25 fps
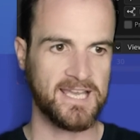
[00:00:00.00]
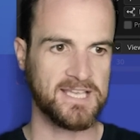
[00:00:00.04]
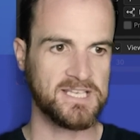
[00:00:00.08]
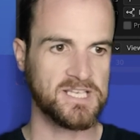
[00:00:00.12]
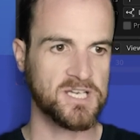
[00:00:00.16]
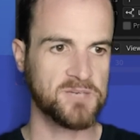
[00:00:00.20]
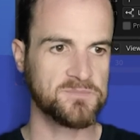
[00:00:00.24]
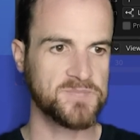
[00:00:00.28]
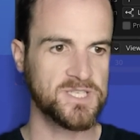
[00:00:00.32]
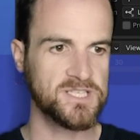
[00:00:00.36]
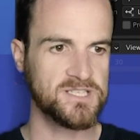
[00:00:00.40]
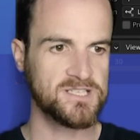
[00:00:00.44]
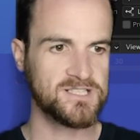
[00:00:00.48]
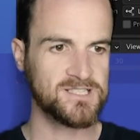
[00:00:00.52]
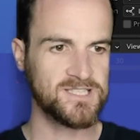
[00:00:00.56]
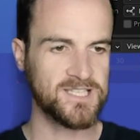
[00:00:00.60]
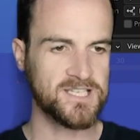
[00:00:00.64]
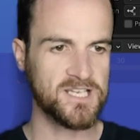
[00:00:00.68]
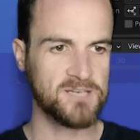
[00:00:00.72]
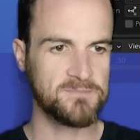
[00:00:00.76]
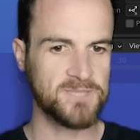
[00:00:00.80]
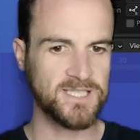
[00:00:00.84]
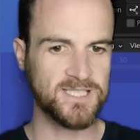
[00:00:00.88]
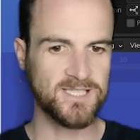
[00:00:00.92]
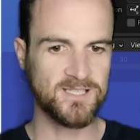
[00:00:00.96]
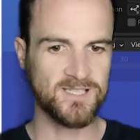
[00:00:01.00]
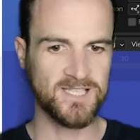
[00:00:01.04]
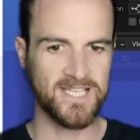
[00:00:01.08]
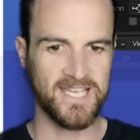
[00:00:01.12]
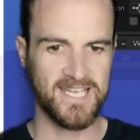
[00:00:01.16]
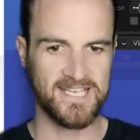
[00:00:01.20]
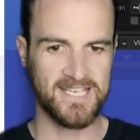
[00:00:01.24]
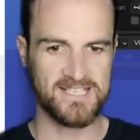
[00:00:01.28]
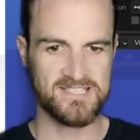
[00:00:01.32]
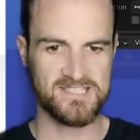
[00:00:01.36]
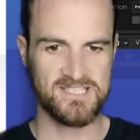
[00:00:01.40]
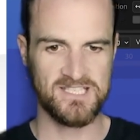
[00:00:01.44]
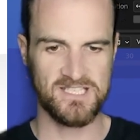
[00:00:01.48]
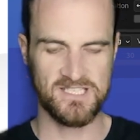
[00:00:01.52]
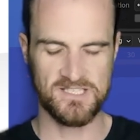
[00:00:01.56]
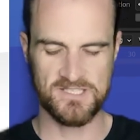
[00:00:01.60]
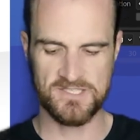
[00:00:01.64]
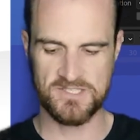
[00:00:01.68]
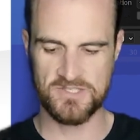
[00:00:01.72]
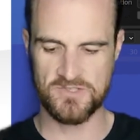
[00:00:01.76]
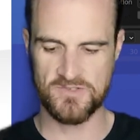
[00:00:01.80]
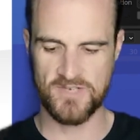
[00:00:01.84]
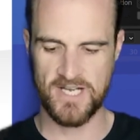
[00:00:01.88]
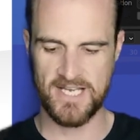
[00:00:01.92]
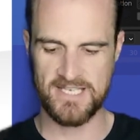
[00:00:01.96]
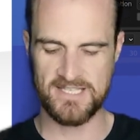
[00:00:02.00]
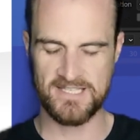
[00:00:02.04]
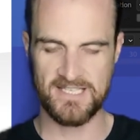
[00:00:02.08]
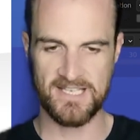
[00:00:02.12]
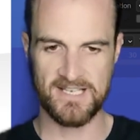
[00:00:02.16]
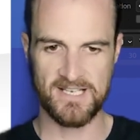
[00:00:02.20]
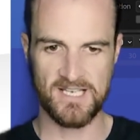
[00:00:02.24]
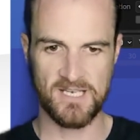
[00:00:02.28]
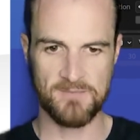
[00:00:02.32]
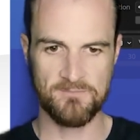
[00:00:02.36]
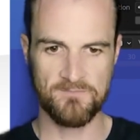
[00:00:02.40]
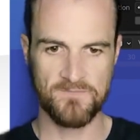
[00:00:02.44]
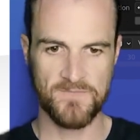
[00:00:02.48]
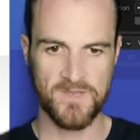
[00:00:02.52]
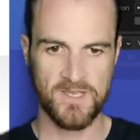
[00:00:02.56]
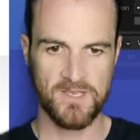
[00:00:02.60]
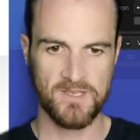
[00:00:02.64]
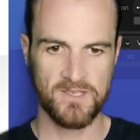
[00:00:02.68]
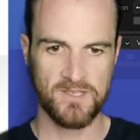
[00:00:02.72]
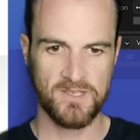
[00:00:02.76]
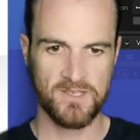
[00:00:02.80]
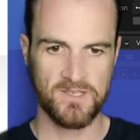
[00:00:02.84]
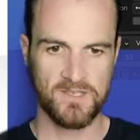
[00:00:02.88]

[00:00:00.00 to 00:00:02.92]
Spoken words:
And I'm going to click on my little X here to straighten that up.